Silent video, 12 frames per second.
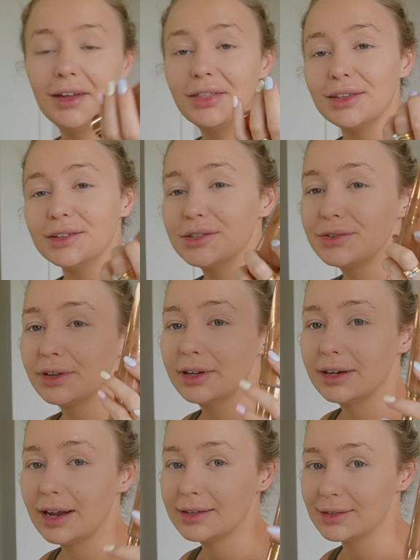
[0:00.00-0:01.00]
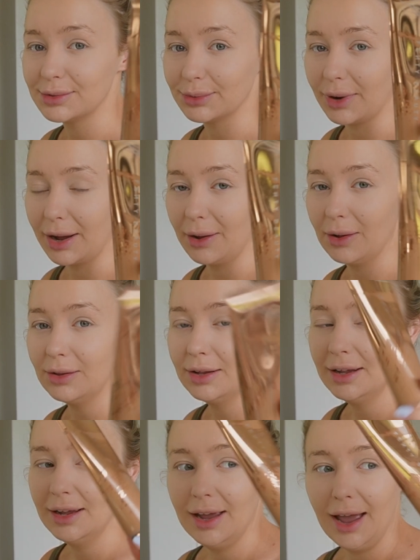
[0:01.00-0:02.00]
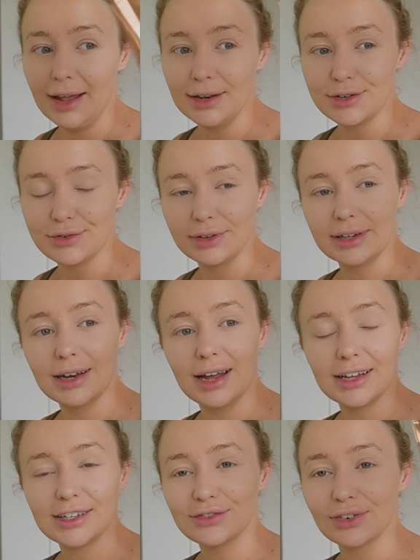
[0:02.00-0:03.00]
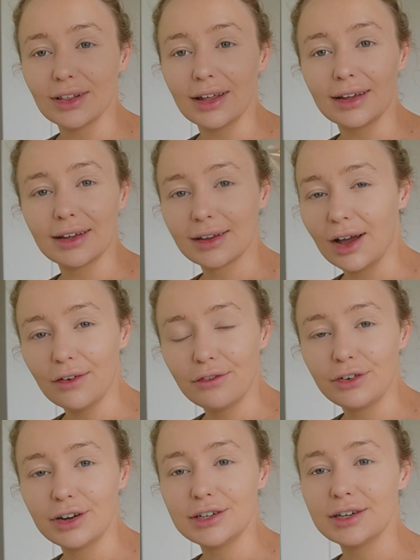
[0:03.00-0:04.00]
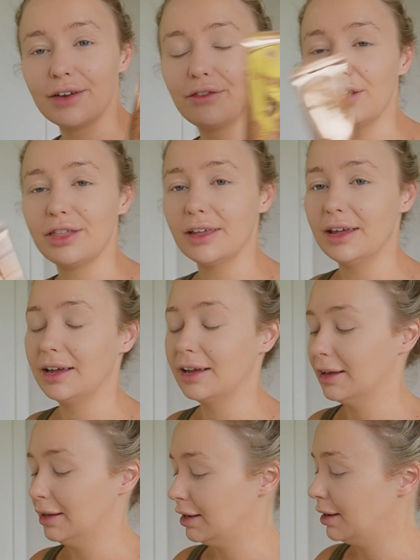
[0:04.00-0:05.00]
This is really nice as well, and it's really nice for like coverage and everything,